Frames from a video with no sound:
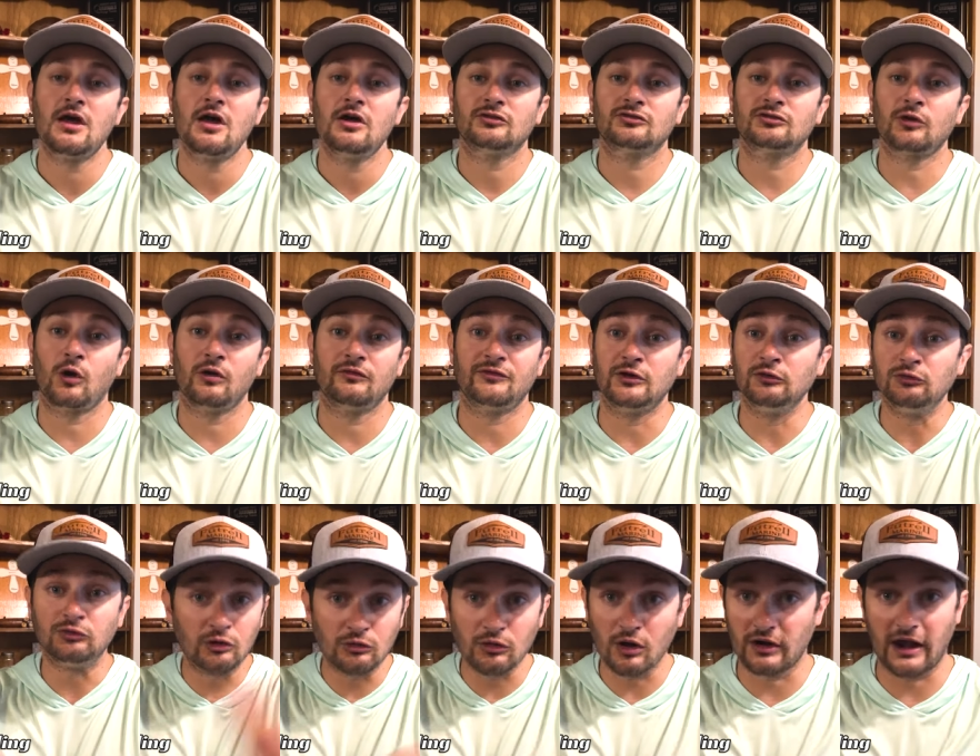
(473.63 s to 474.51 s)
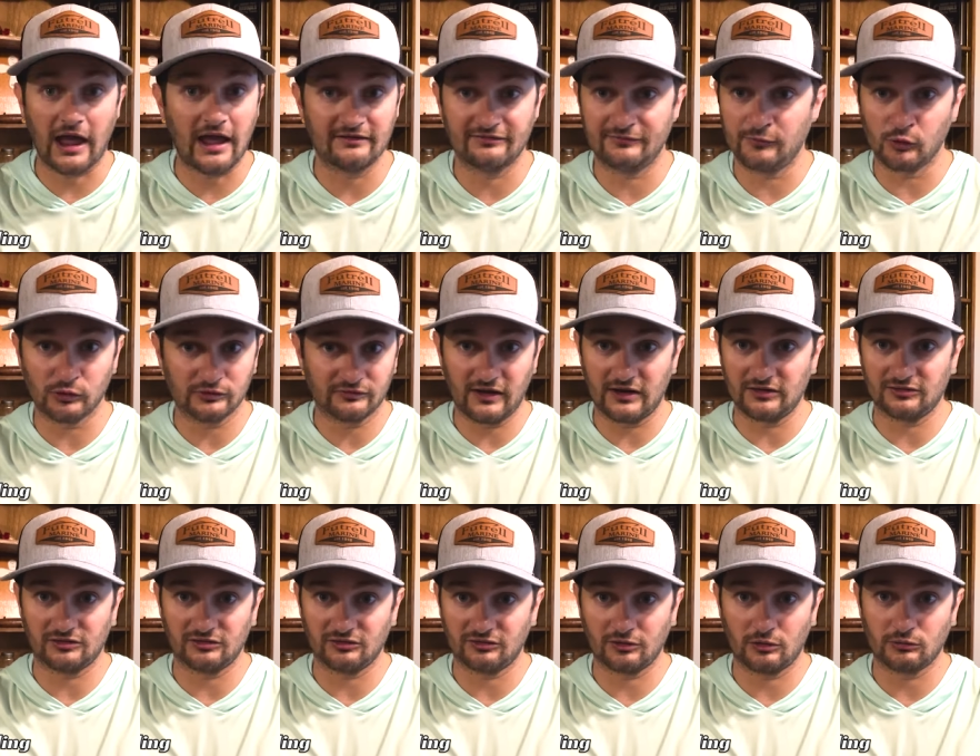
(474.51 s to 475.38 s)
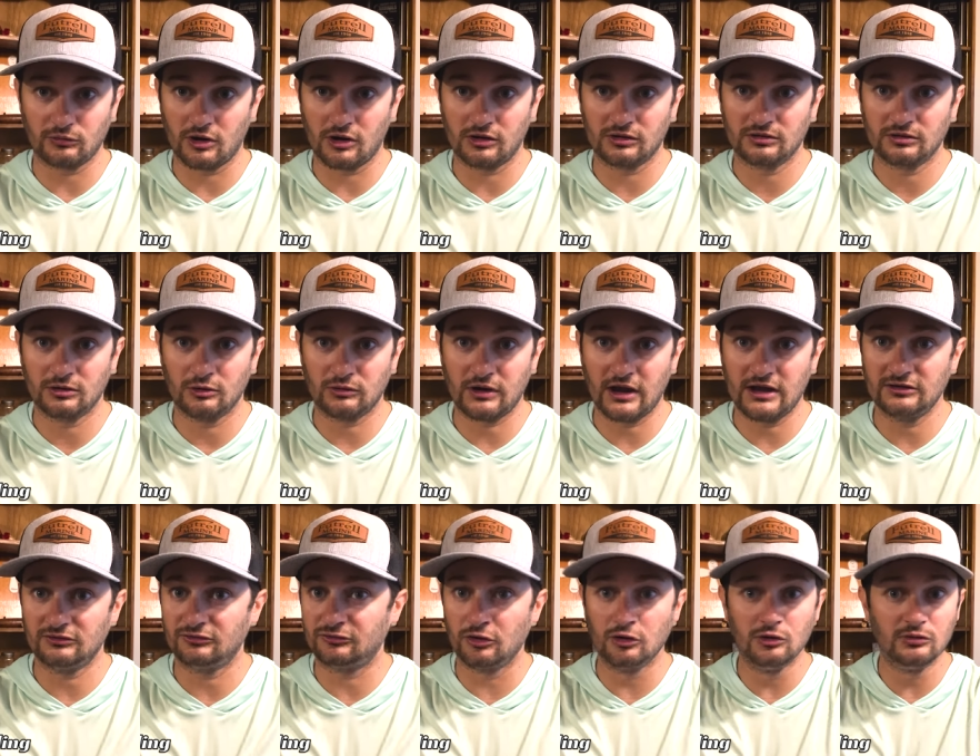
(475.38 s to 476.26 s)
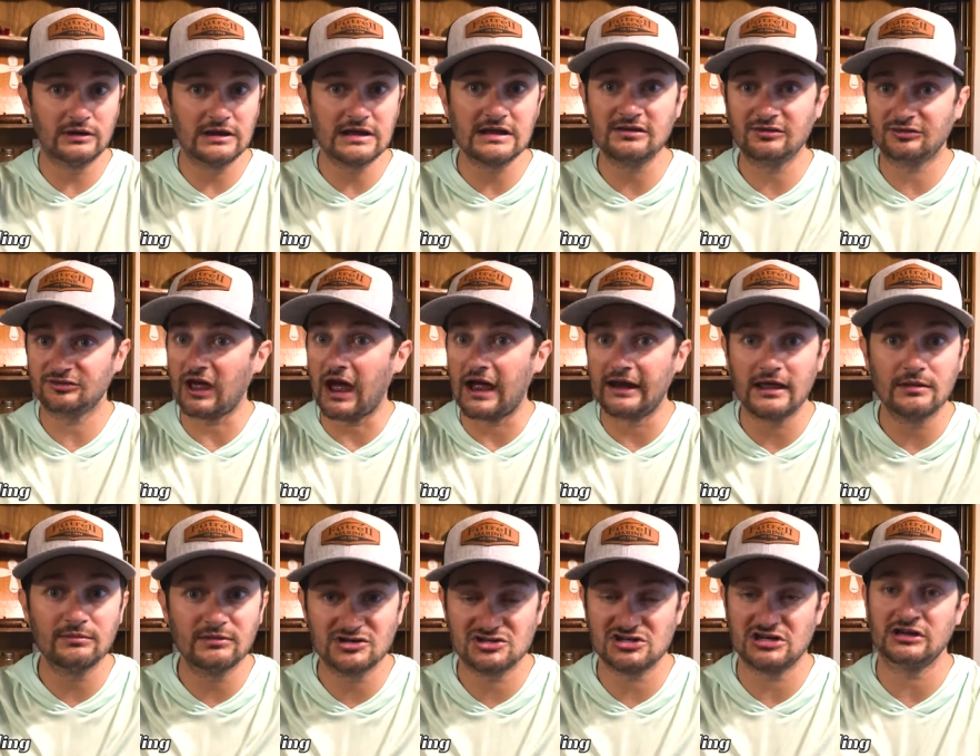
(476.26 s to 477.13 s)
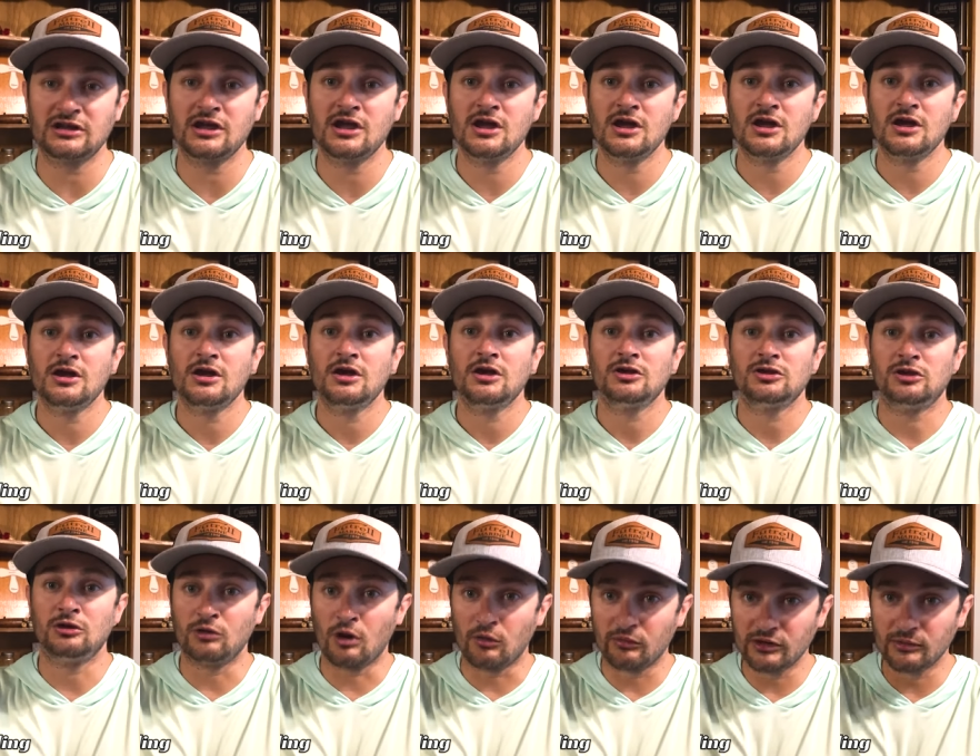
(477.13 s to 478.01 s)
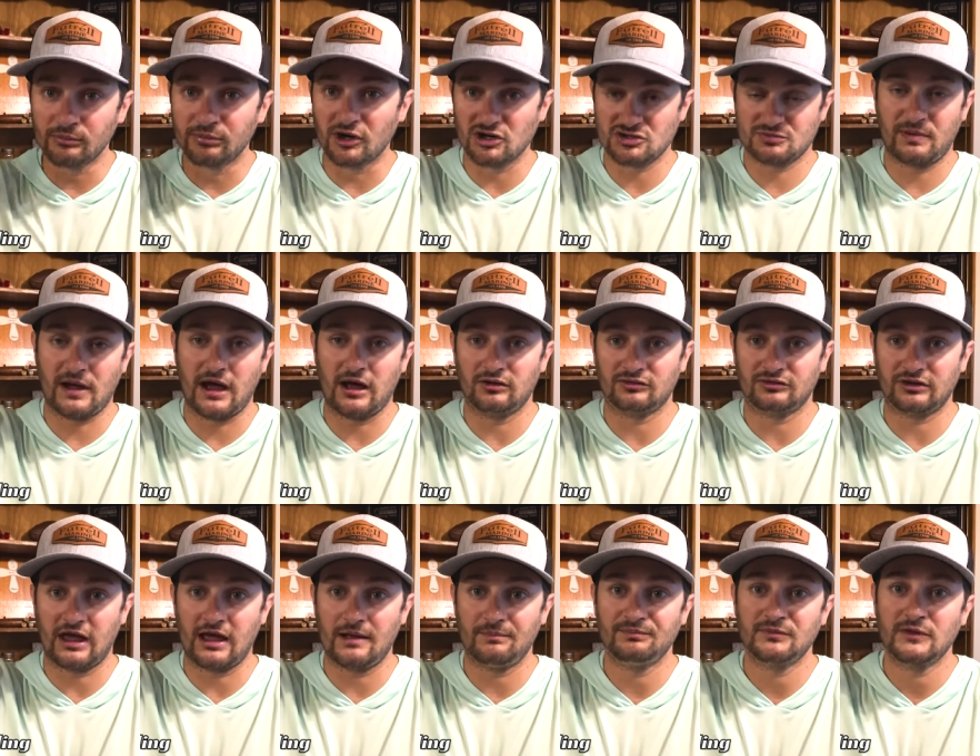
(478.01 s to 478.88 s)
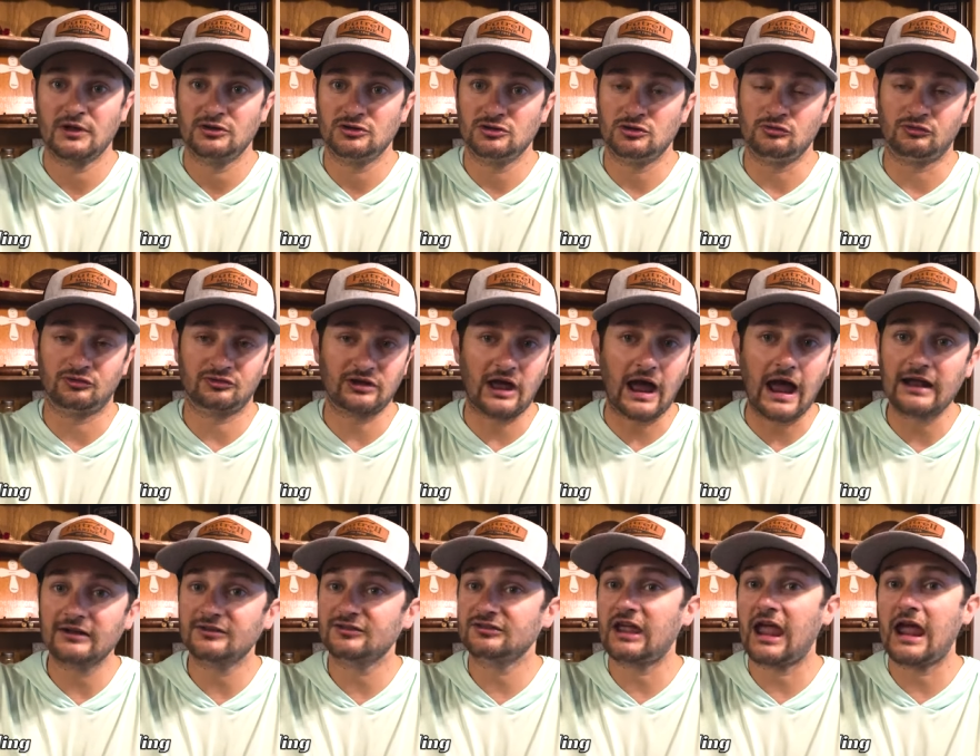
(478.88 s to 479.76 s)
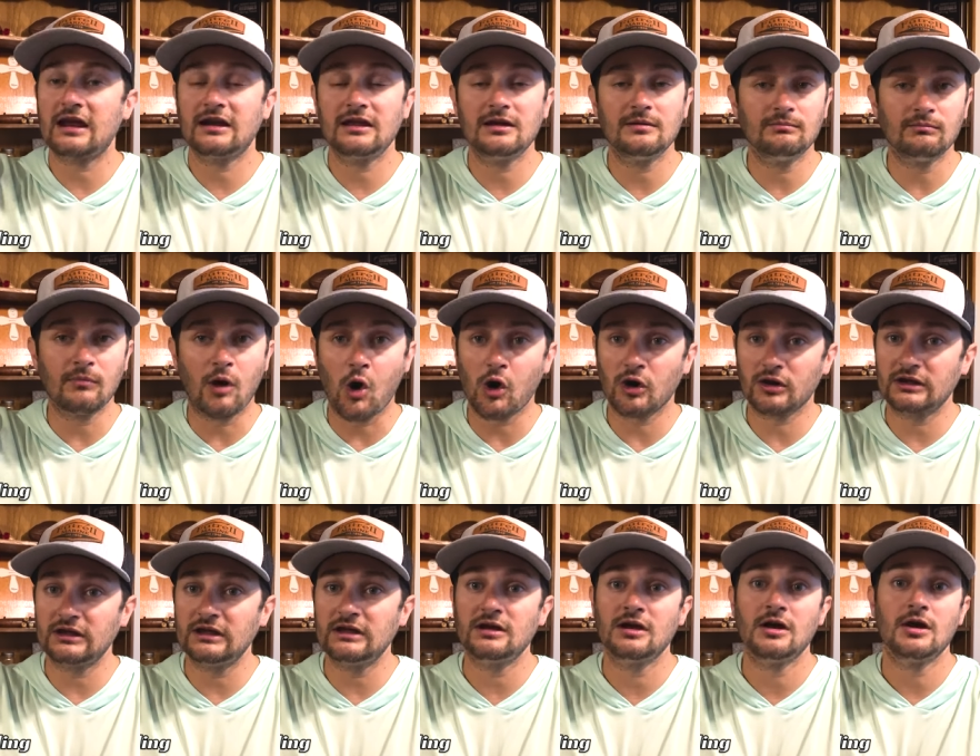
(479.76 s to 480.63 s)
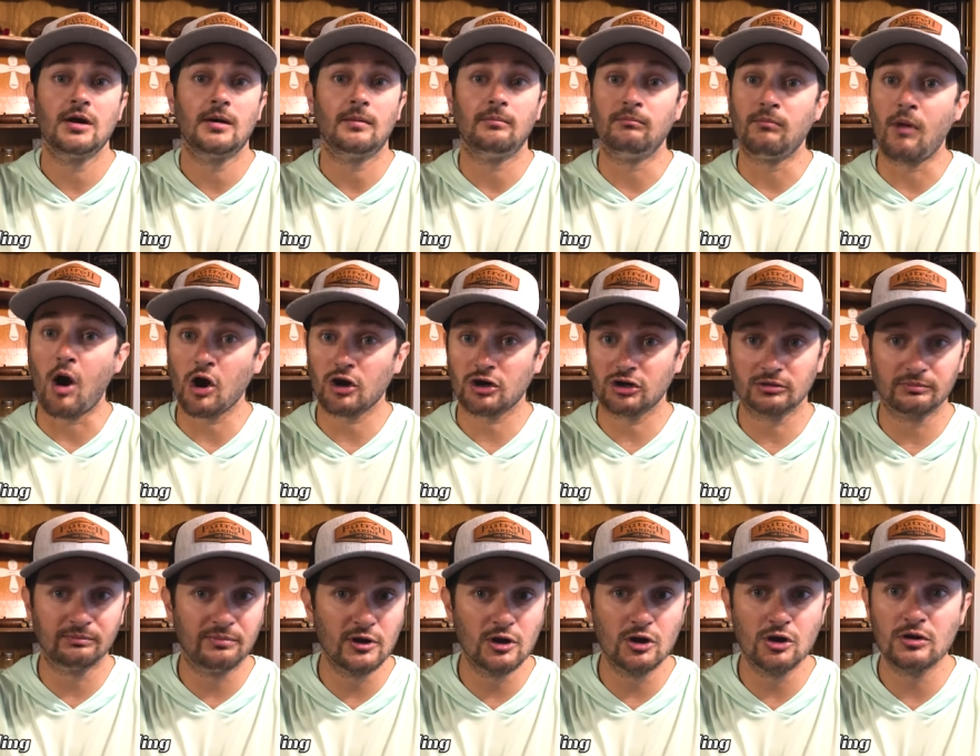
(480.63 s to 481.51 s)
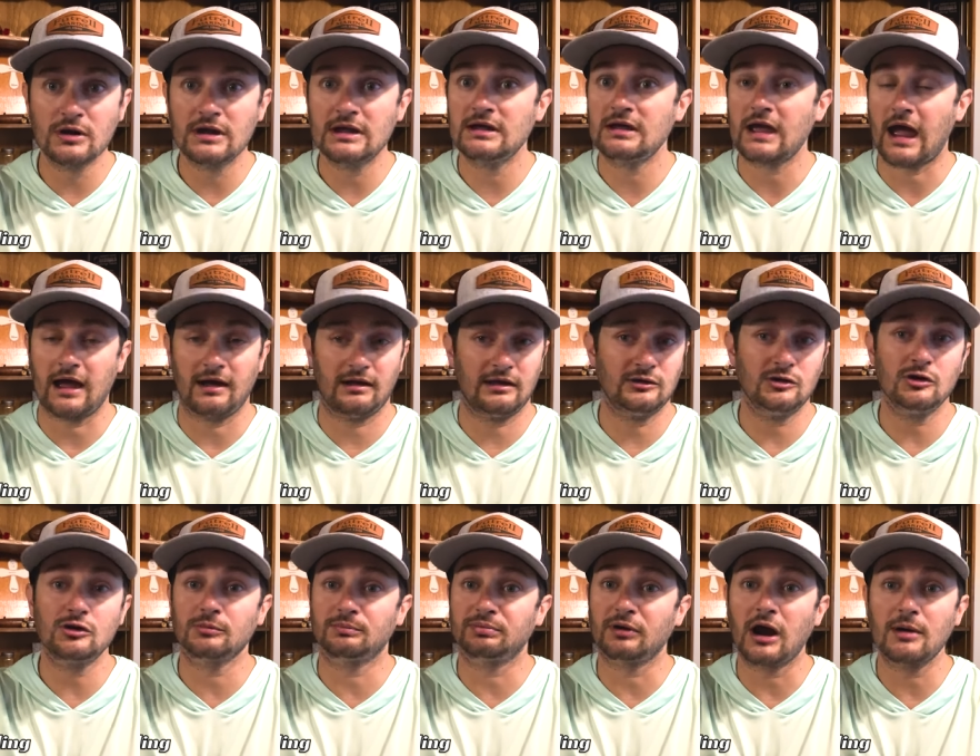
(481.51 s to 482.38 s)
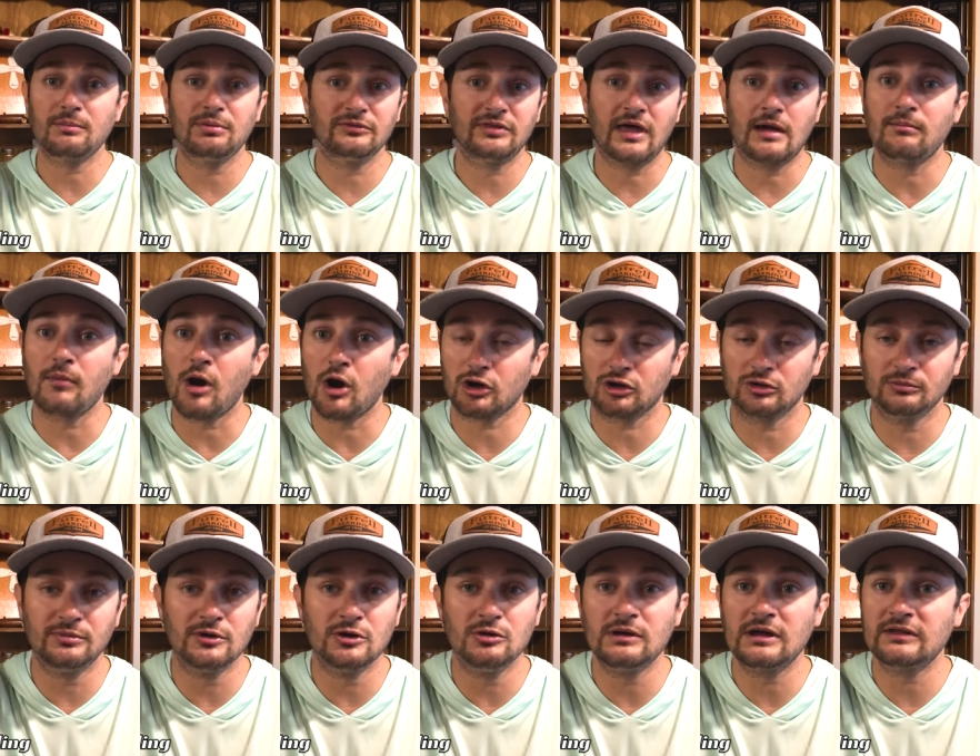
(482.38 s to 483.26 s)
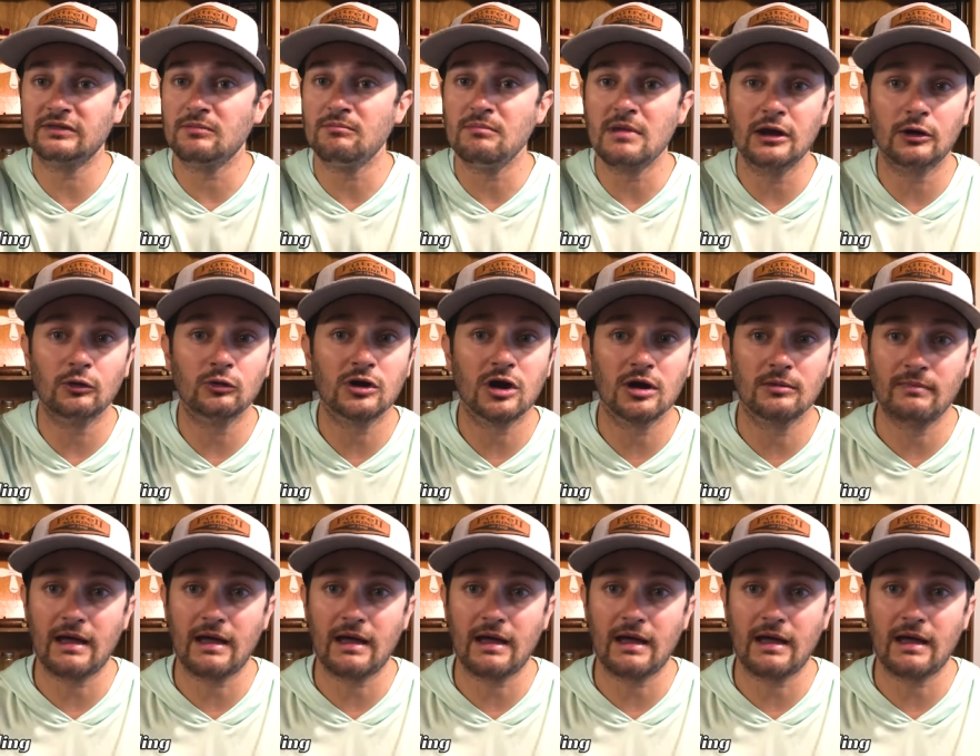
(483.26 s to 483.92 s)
So if you do not have forward-facing sonar, okay, two D side imaging, you know where your brush pile's at. You side scan it, mark it, marker buoy. Uh, you could probably put that marker buoy in the middle, come